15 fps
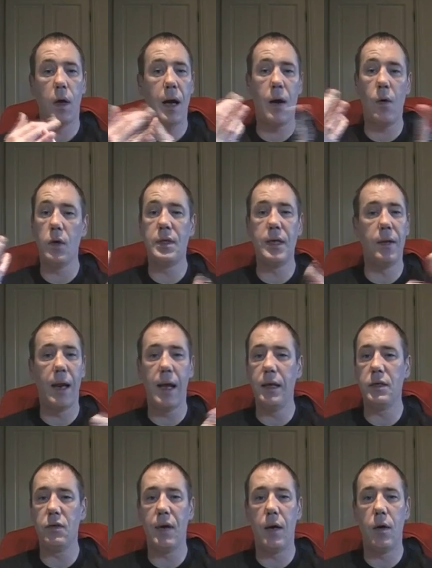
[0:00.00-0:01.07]
how to take the
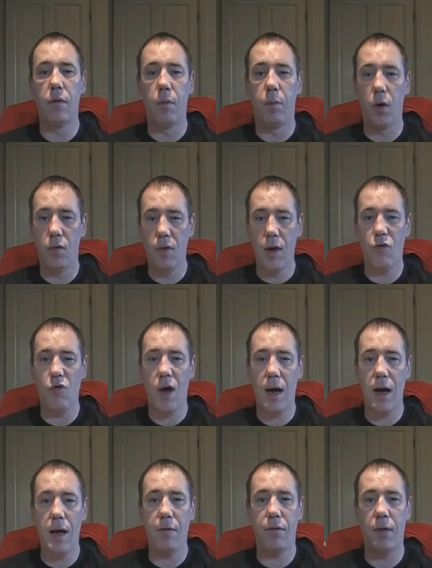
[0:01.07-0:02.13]
laser out of the Blu-ray
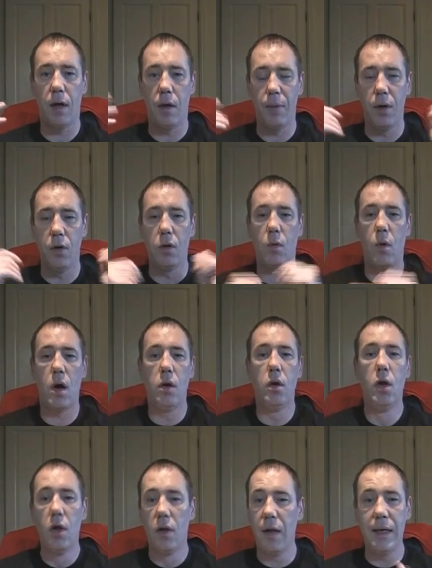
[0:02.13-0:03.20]
drive, that'll be another
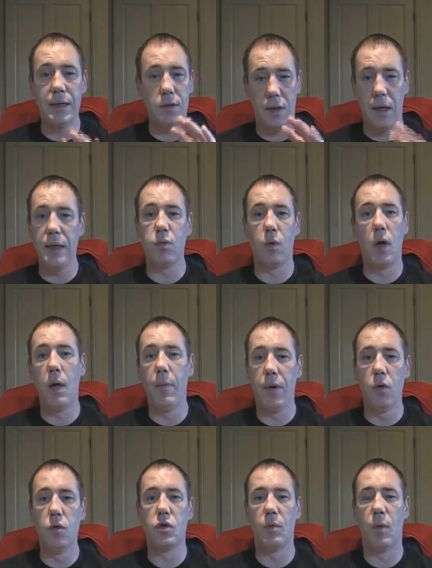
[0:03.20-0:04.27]
one. These, these will all be
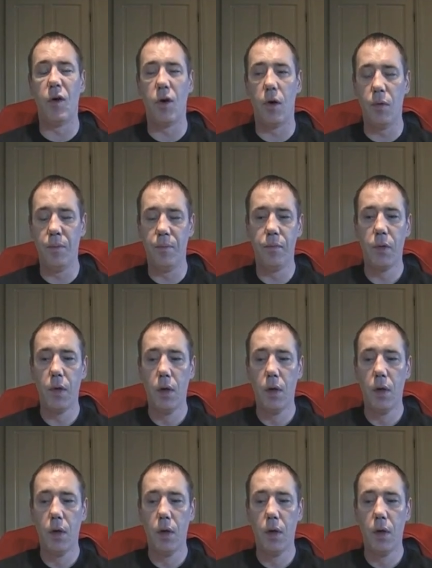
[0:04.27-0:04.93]
done tomorrow.